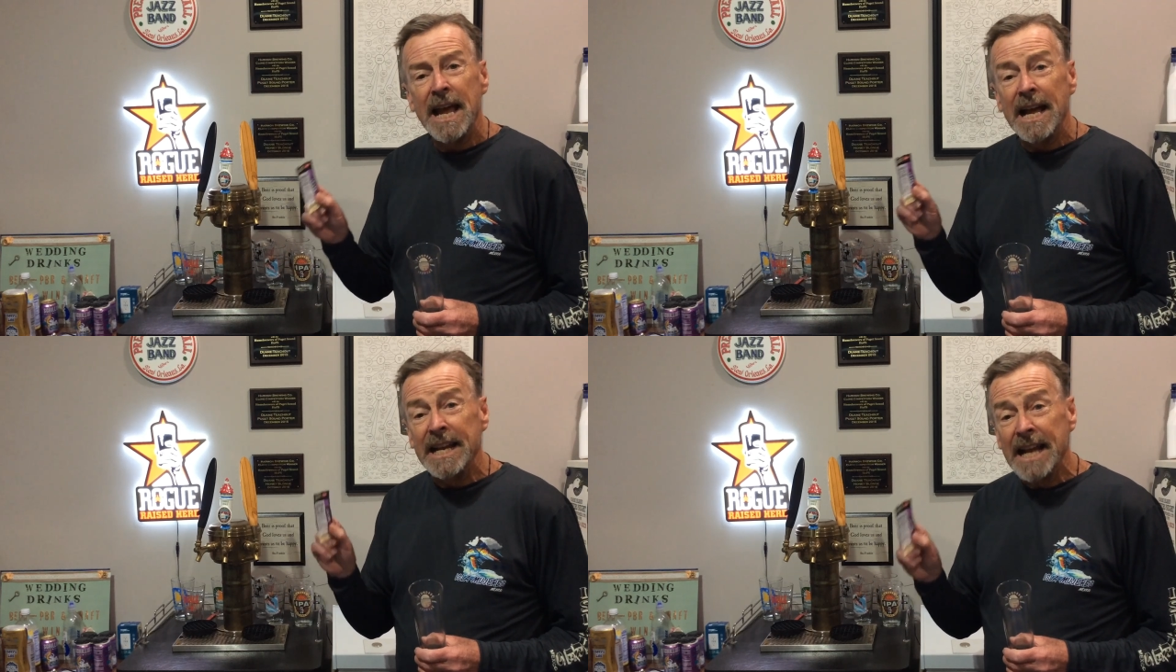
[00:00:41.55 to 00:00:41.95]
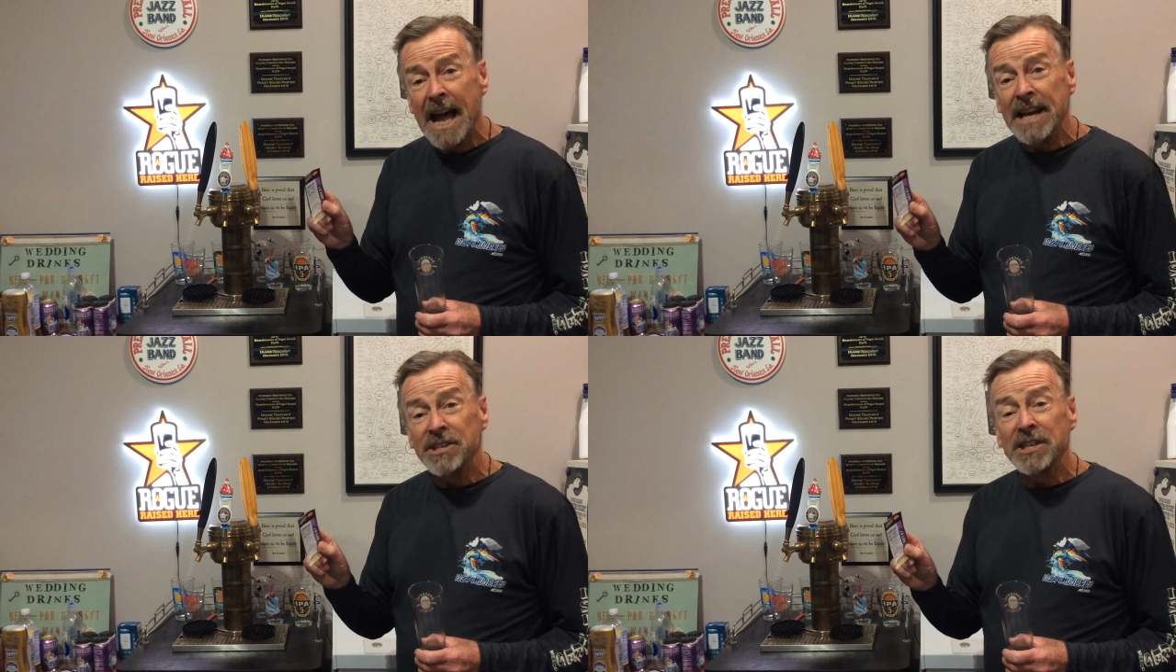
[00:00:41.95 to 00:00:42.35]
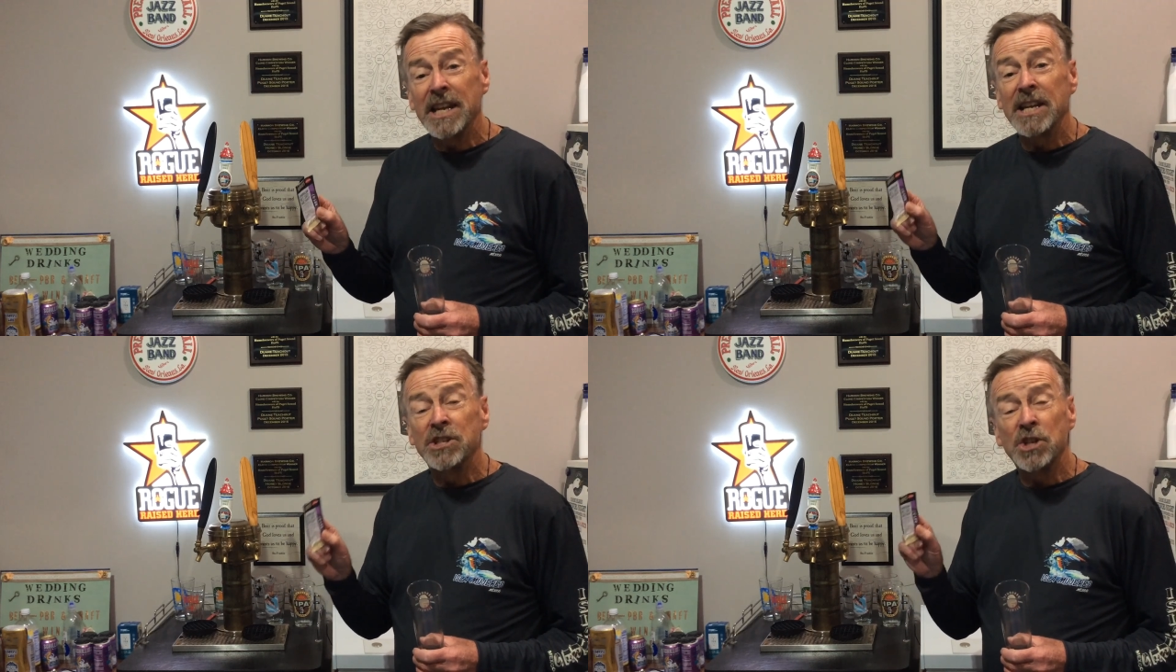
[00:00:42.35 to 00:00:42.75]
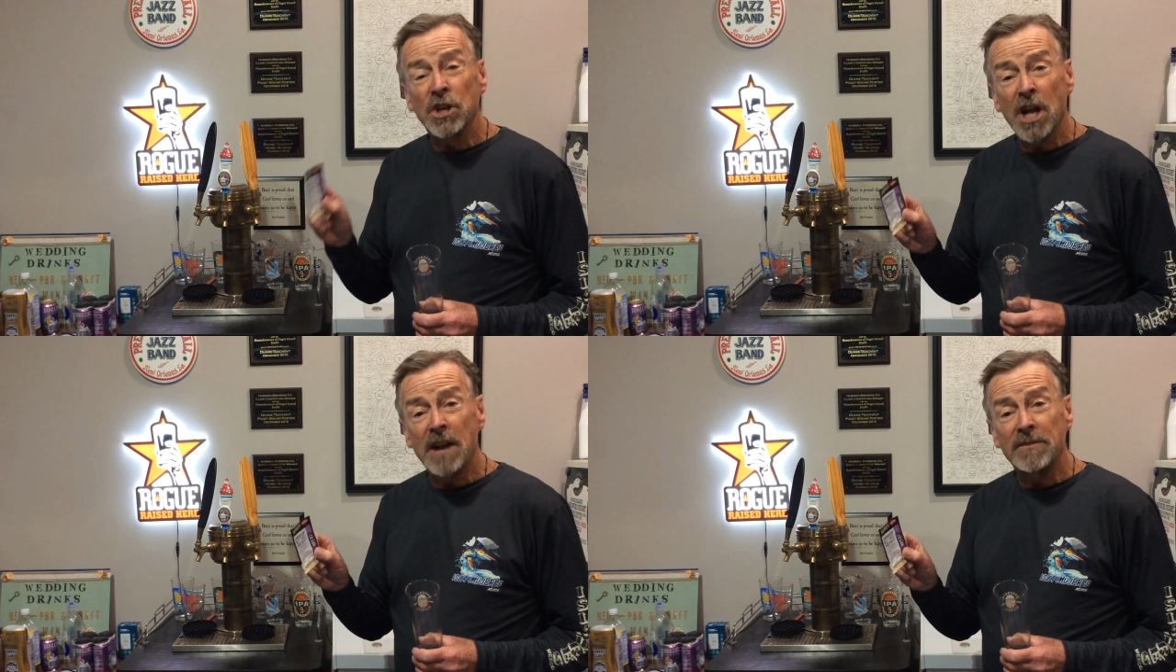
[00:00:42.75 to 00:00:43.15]
I gotta say, it
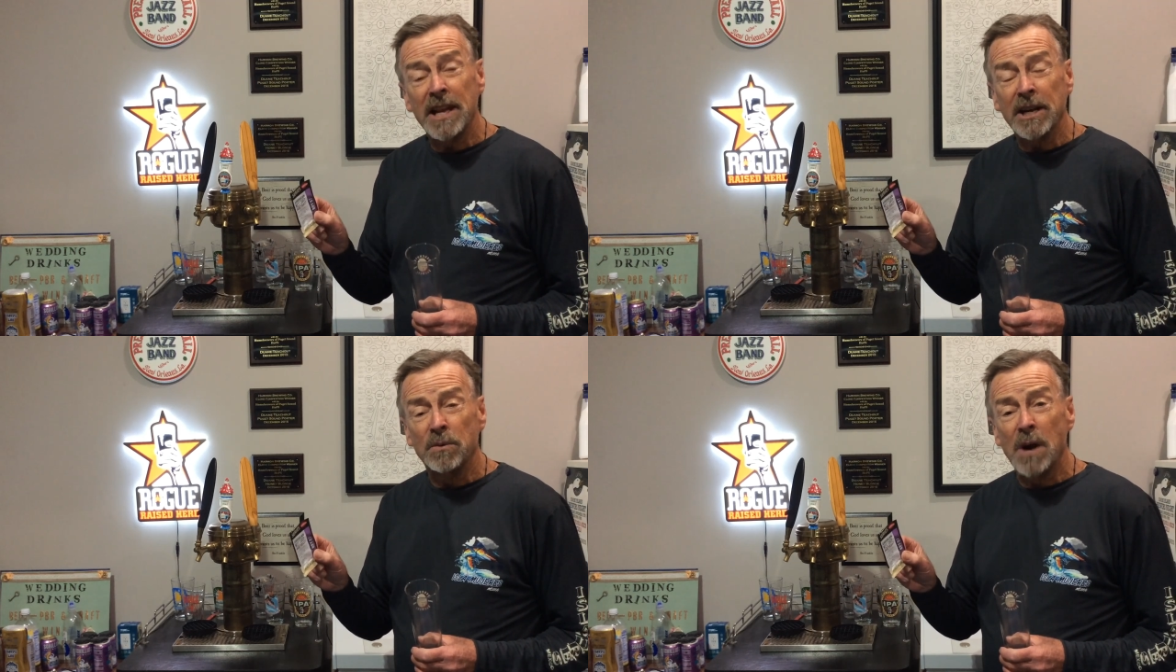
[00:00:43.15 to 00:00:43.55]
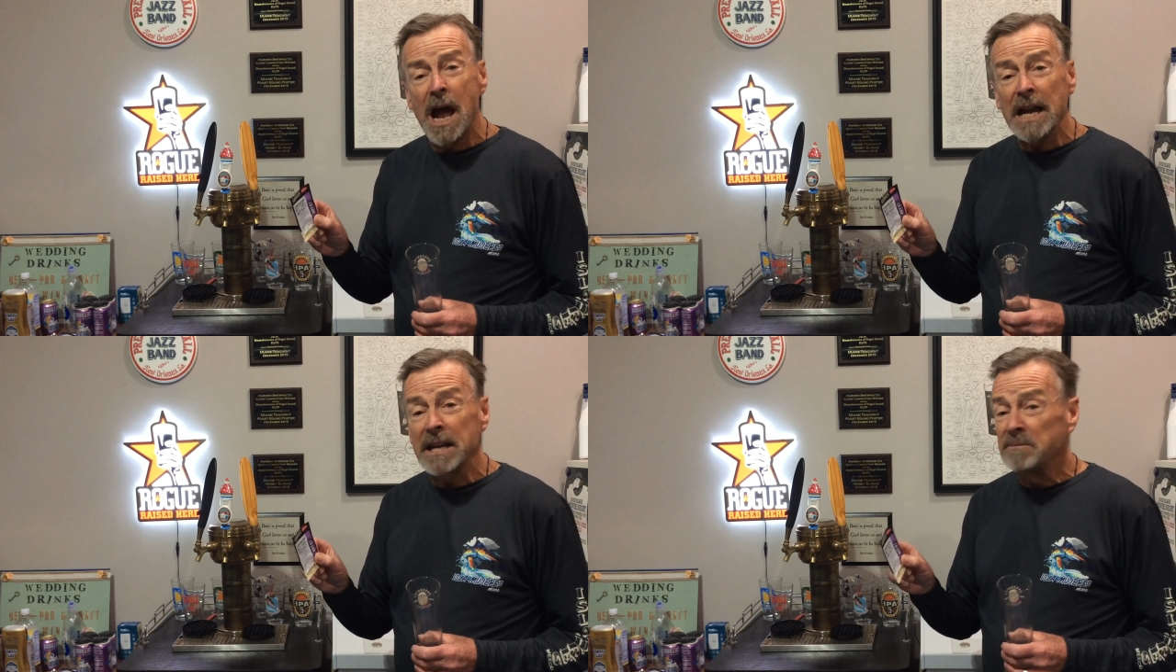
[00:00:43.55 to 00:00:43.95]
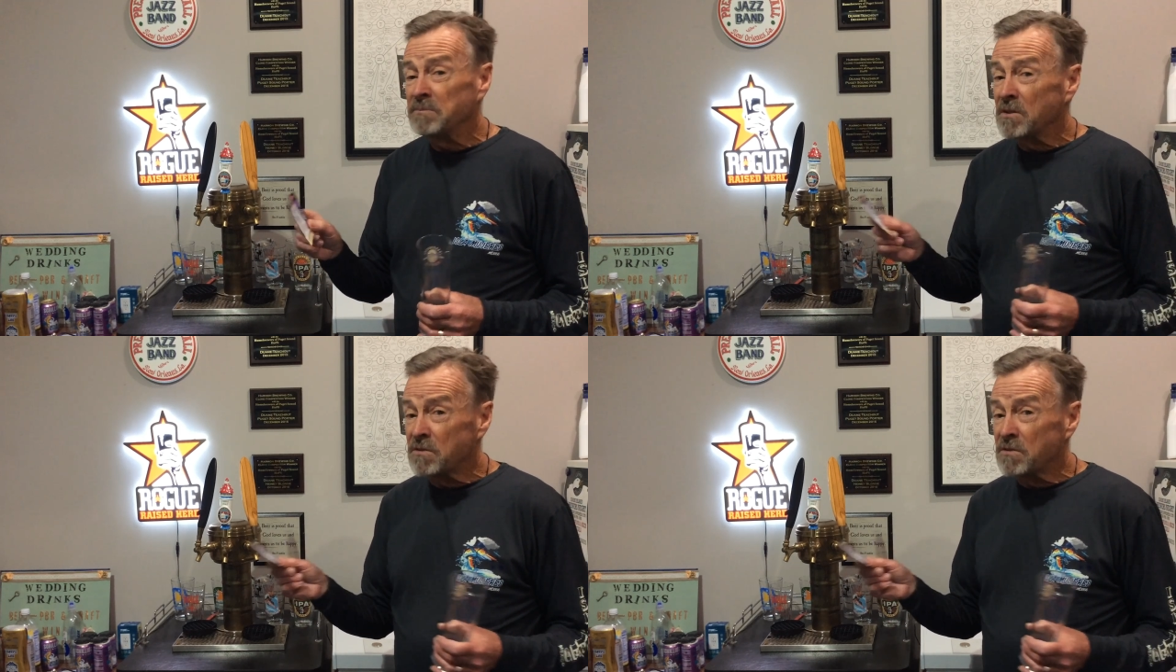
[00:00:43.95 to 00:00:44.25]
took off like a rocket.